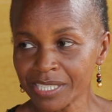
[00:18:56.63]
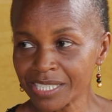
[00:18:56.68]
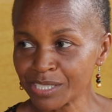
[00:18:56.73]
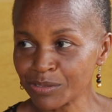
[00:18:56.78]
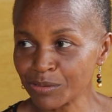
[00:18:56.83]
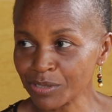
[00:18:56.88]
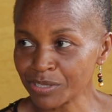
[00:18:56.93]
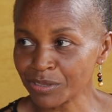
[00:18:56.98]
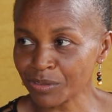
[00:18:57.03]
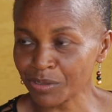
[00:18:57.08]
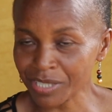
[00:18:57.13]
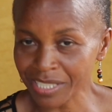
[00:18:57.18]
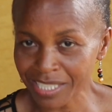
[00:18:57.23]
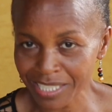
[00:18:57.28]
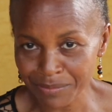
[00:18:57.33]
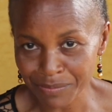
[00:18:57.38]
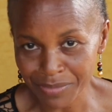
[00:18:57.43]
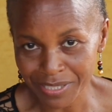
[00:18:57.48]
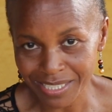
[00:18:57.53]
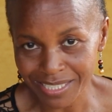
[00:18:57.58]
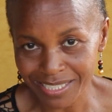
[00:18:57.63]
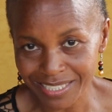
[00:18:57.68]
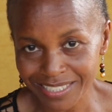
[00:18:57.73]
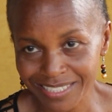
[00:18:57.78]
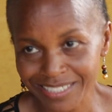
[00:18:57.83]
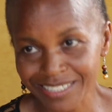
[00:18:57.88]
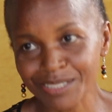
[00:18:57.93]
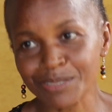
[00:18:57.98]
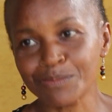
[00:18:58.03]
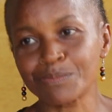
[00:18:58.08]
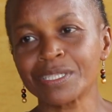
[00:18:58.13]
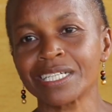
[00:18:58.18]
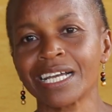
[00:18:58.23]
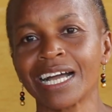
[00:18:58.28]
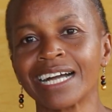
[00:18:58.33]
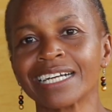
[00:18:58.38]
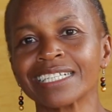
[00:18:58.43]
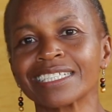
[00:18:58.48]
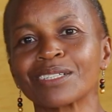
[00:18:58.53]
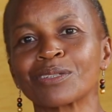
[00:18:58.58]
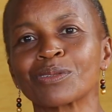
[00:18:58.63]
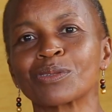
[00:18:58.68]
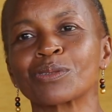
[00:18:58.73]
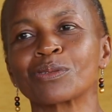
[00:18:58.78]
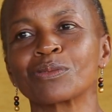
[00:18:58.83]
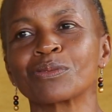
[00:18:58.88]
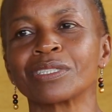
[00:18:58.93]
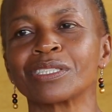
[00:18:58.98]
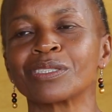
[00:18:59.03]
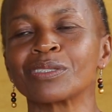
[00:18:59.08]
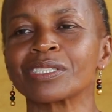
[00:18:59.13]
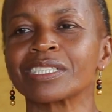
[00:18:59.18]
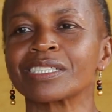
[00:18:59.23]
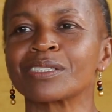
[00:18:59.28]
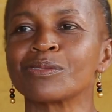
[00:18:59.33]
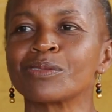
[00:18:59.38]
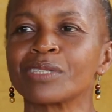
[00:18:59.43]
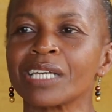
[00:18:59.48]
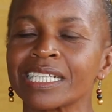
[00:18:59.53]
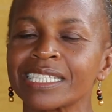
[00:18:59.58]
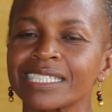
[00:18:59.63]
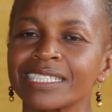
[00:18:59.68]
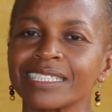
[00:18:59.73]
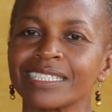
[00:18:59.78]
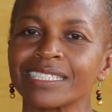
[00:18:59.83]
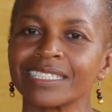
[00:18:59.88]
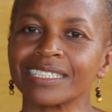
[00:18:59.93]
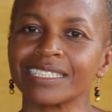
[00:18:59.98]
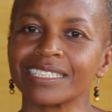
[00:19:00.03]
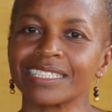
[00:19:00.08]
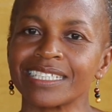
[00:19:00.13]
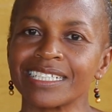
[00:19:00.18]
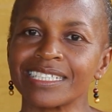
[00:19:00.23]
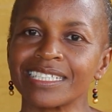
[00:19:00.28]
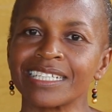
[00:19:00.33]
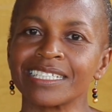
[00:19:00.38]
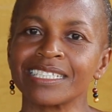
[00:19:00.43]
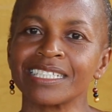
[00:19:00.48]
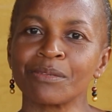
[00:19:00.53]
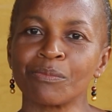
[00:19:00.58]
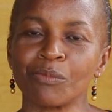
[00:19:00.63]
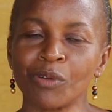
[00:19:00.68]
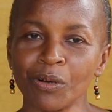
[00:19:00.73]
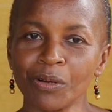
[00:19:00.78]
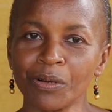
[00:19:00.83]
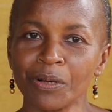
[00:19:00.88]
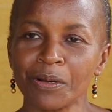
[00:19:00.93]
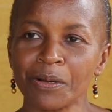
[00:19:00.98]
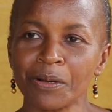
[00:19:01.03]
She was condemned to be hanged, although we don't do that in Kenya anymore.